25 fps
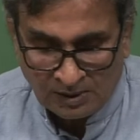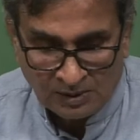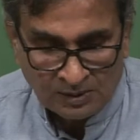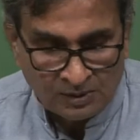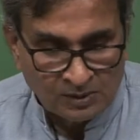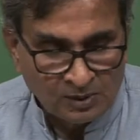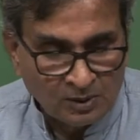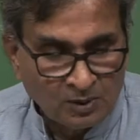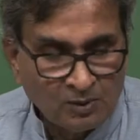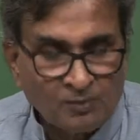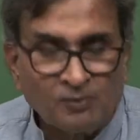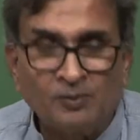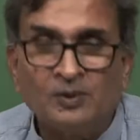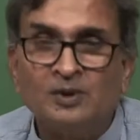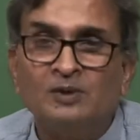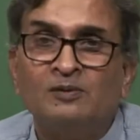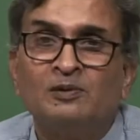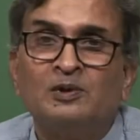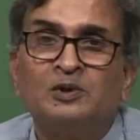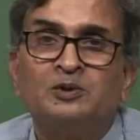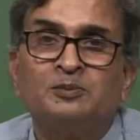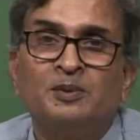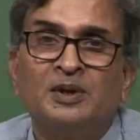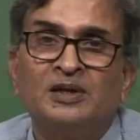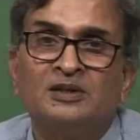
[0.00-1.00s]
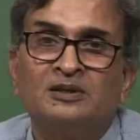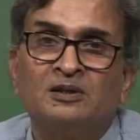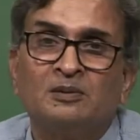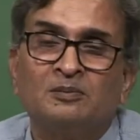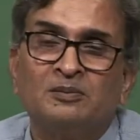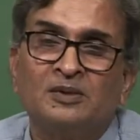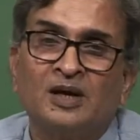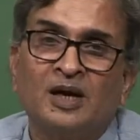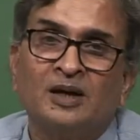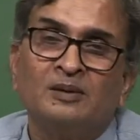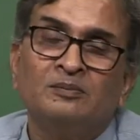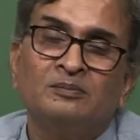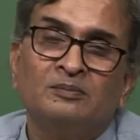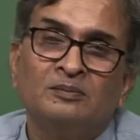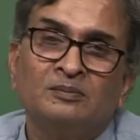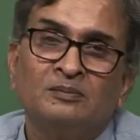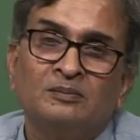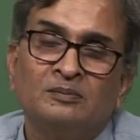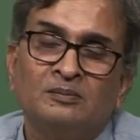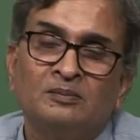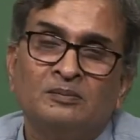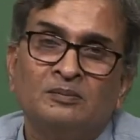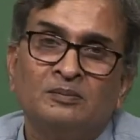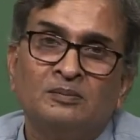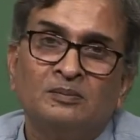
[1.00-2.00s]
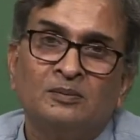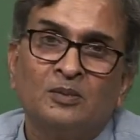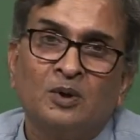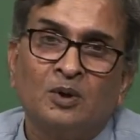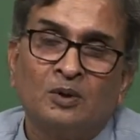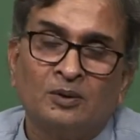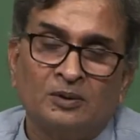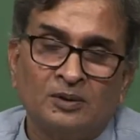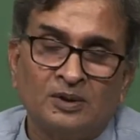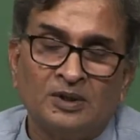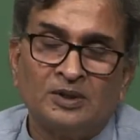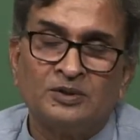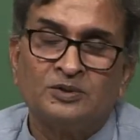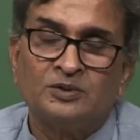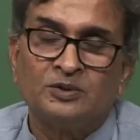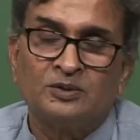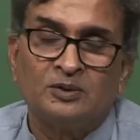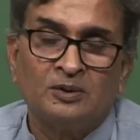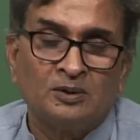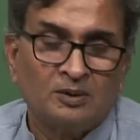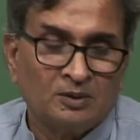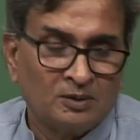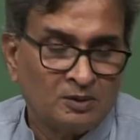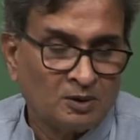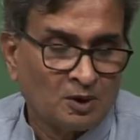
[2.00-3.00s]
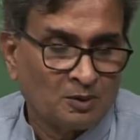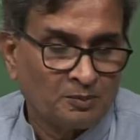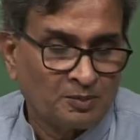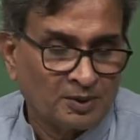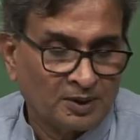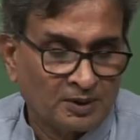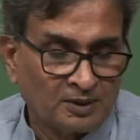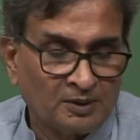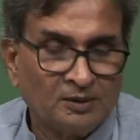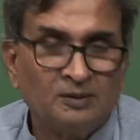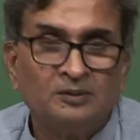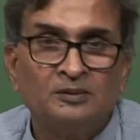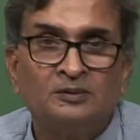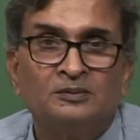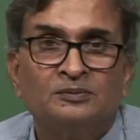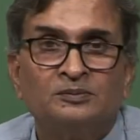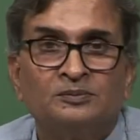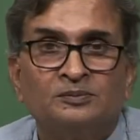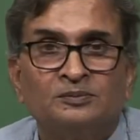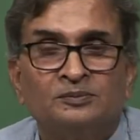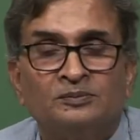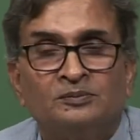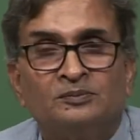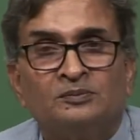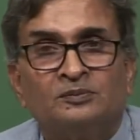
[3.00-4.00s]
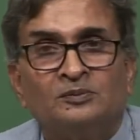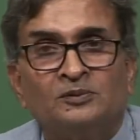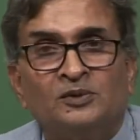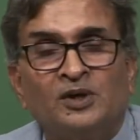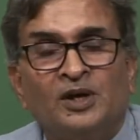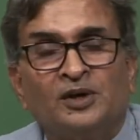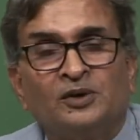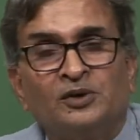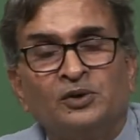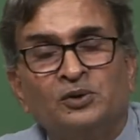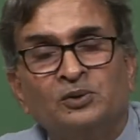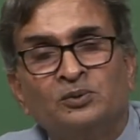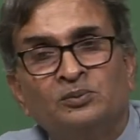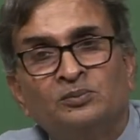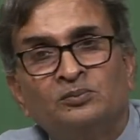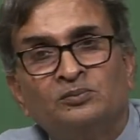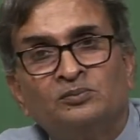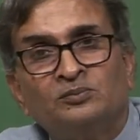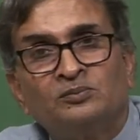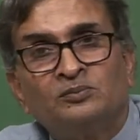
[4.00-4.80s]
So, hopefully, we will spend some time on this topic. Thank you.